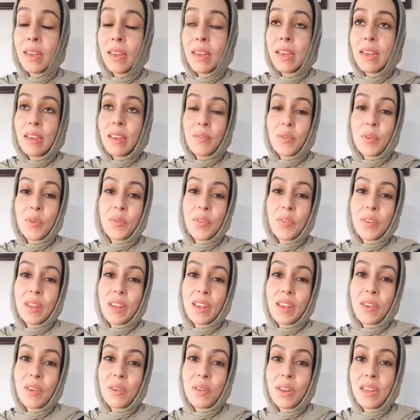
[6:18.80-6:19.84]
If you feel like
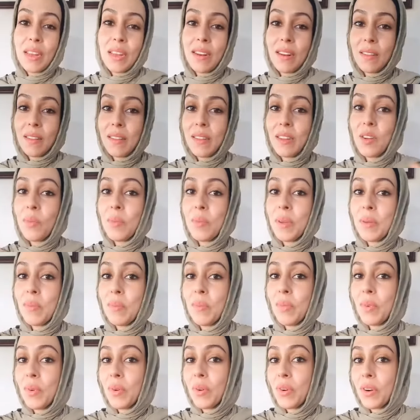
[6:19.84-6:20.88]
you need a little bit
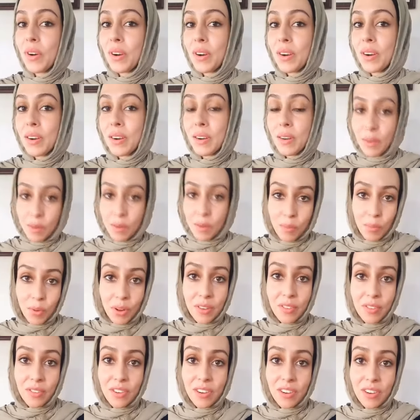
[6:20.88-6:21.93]
more
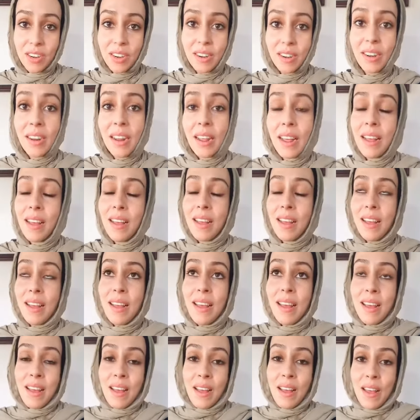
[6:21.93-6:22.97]
moisture,
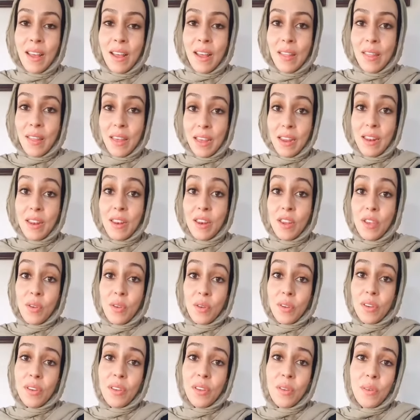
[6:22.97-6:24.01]
then you
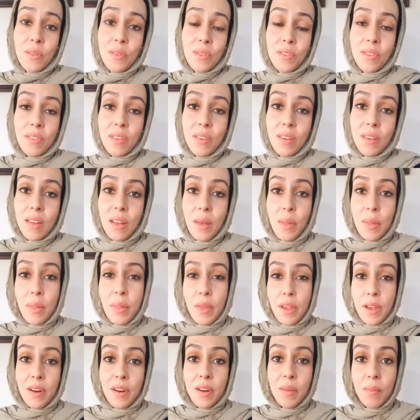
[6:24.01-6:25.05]
could use a
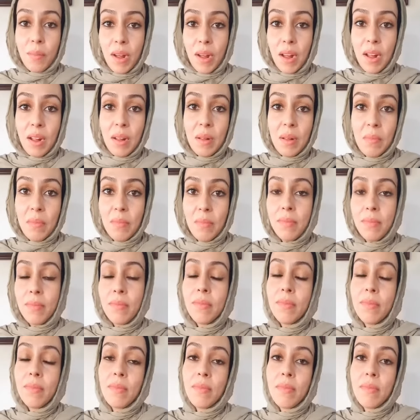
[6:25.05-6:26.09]
thicker balm
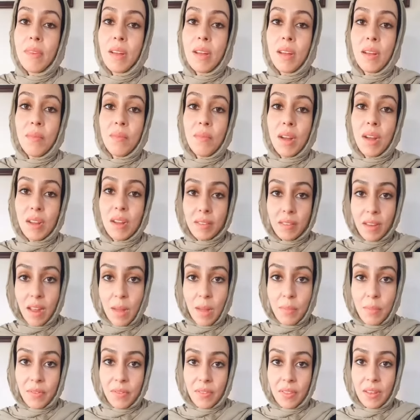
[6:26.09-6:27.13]
on
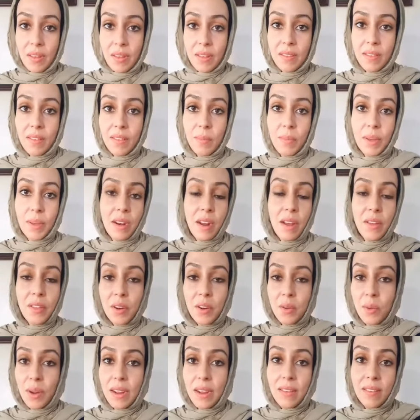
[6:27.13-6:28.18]
top of this. But
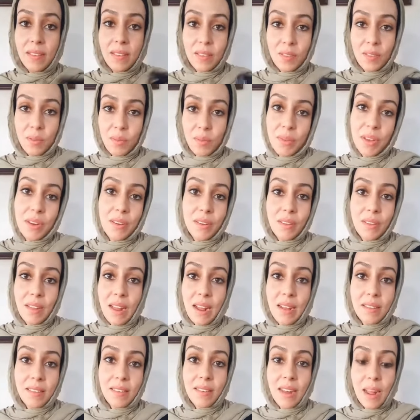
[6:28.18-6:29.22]
otherwise, this would be your
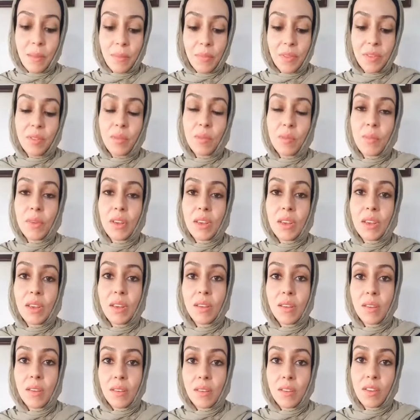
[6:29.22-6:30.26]
last step. This would be
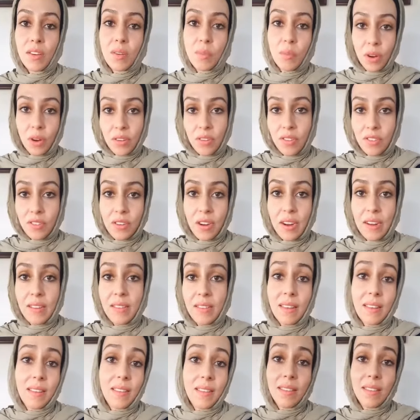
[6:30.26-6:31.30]
your
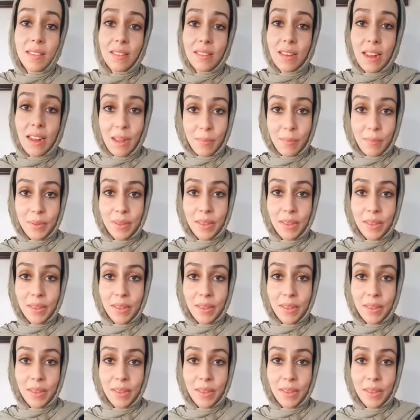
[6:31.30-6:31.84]
moisturizing step.